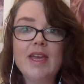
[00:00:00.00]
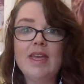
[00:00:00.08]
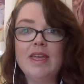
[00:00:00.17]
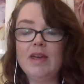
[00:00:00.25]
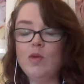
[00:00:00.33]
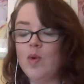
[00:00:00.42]

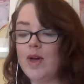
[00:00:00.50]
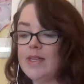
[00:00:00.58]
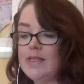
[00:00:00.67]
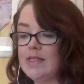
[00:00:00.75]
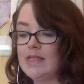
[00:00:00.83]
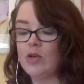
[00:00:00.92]
He
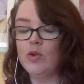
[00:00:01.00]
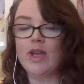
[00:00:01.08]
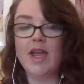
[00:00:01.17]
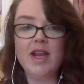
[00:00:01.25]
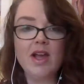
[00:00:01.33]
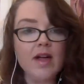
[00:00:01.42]
was
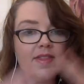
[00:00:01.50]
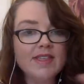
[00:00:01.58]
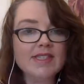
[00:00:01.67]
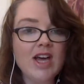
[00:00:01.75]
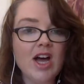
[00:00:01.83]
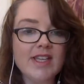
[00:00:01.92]
creating all
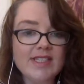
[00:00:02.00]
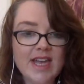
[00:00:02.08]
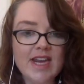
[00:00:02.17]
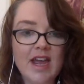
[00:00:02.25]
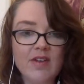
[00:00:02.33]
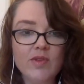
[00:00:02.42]
this
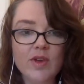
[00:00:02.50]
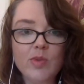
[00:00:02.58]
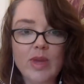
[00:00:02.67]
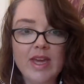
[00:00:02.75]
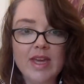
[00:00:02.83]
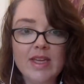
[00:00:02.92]
content every
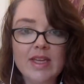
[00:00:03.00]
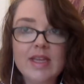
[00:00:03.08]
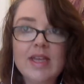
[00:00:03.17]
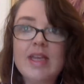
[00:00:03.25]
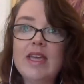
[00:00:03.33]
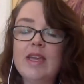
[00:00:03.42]
week.
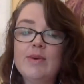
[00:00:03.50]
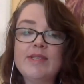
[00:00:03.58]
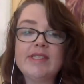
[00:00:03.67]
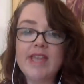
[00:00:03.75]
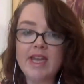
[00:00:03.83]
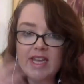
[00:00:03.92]
He
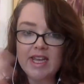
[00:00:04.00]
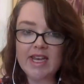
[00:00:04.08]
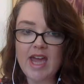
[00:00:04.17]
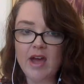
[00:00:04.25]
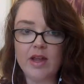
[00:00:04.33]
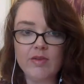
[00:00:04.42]
was sending
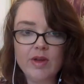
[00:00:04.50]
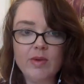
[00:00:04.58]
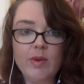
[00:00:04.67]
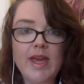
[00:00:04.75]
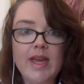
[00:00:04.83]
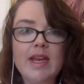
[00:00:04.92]
it out every
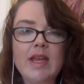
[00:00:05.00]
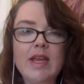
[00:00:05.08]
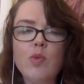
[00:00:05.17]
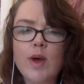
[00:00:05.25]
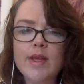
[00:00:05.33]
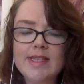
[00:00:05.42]
week, and he
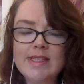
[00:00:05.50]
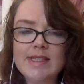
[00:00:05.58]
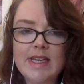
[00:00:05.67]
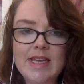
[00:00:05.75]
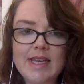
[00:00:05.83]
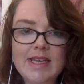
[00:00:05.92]
wasn't
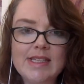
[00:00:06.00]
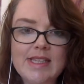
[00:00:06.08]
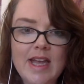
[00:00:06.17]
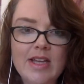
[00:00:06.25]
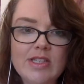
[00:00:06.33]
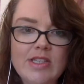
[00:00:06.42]
seeing any
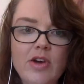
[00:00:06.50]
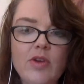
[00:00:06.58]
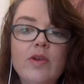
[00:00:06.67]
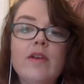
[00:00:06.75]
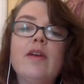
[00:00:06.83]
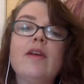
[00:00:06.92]
sales. So